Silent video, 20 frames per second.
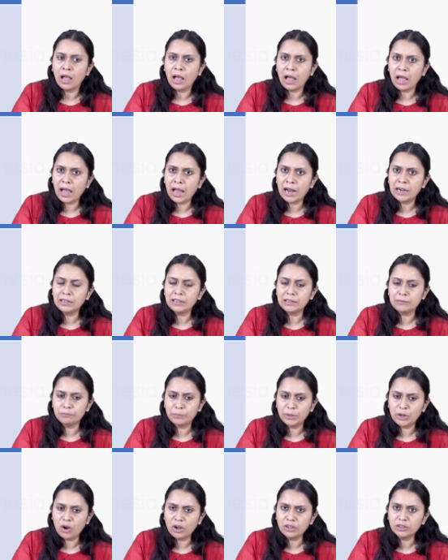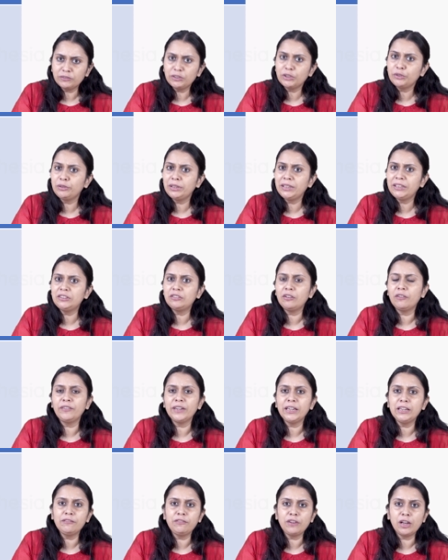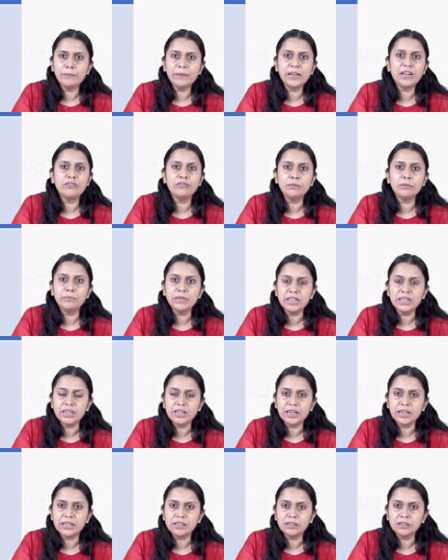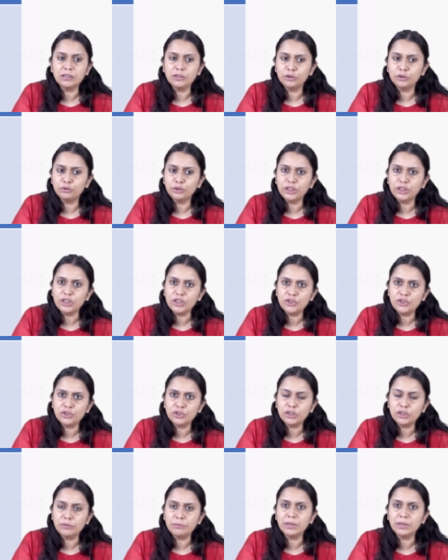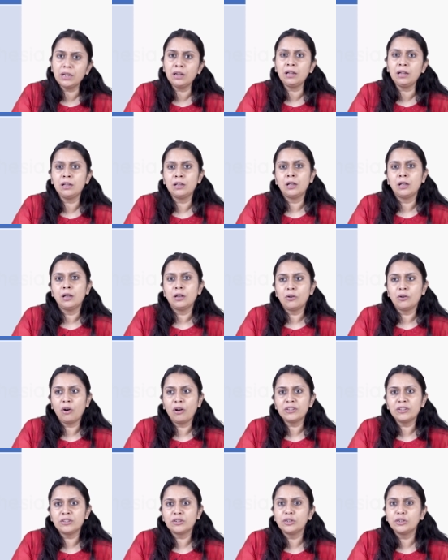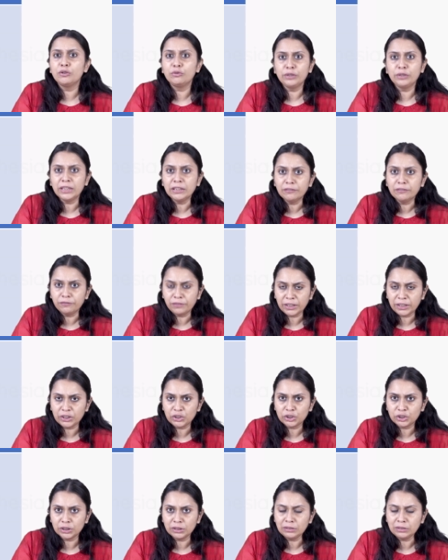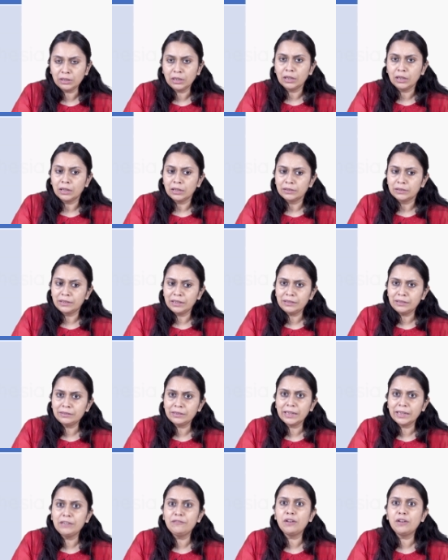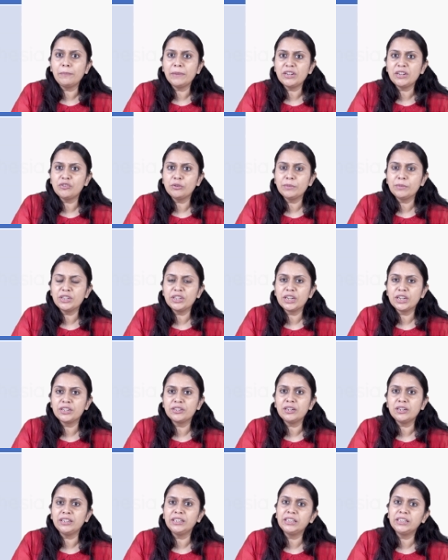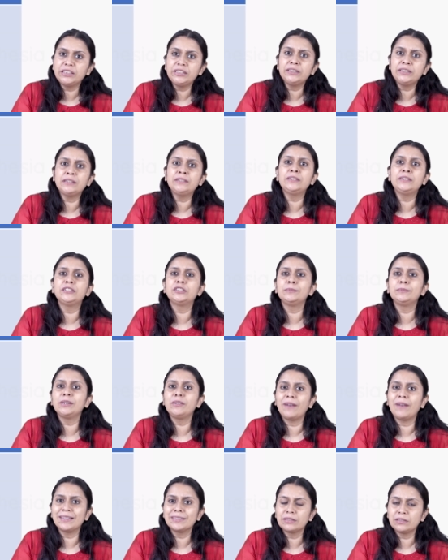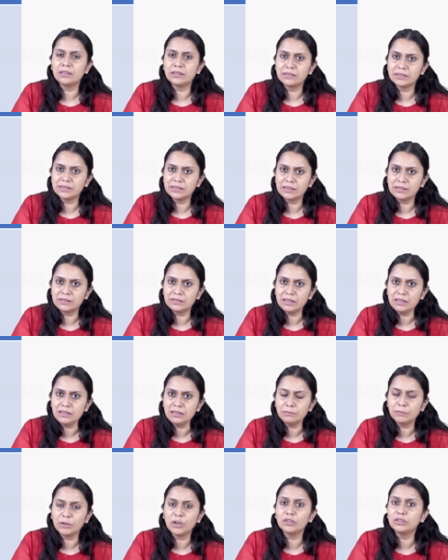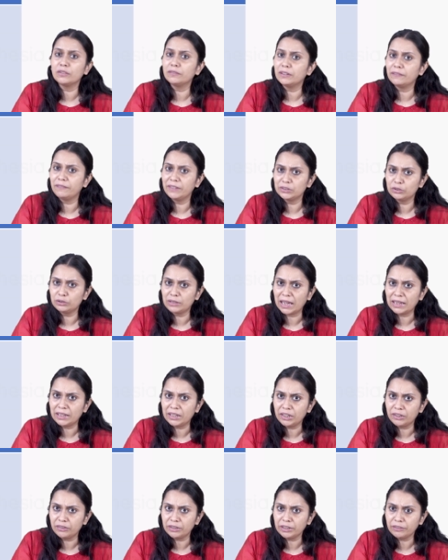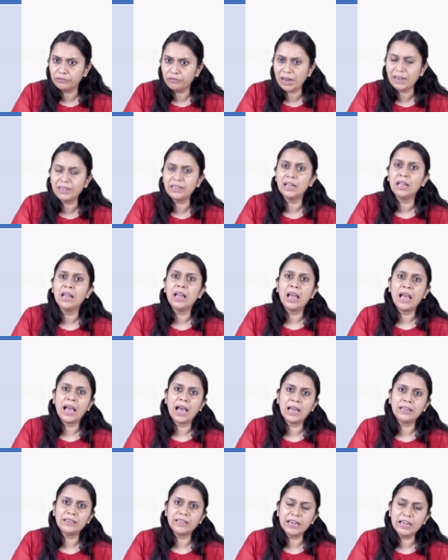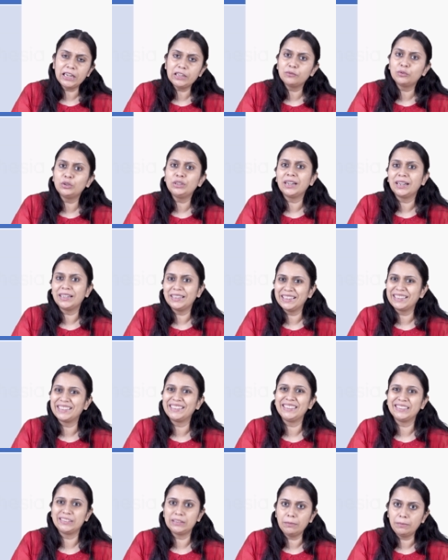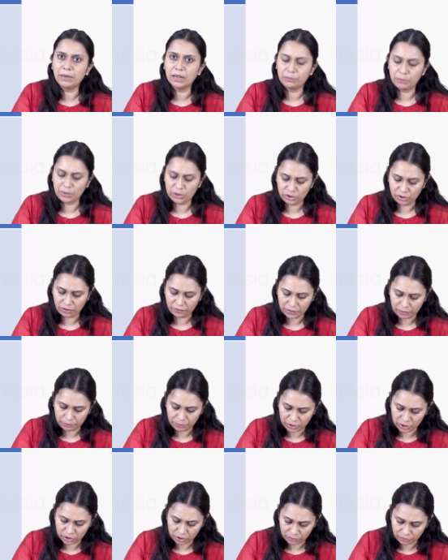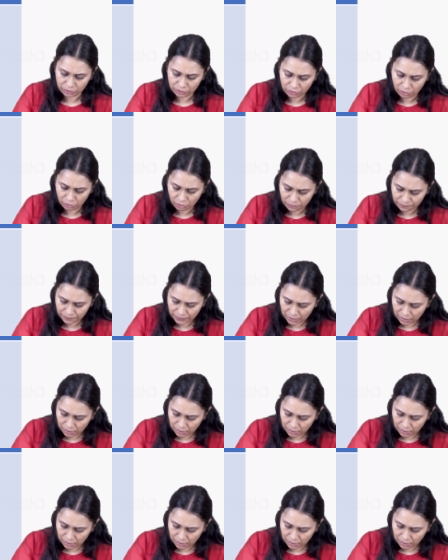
and because of the release of inflammatory mediator due to ischemia caused due to inflation, this inflammatory mediator decreases systemic vascular resistance because of the vasodilatory effect, and it would decrease the blood pressure of the patient. So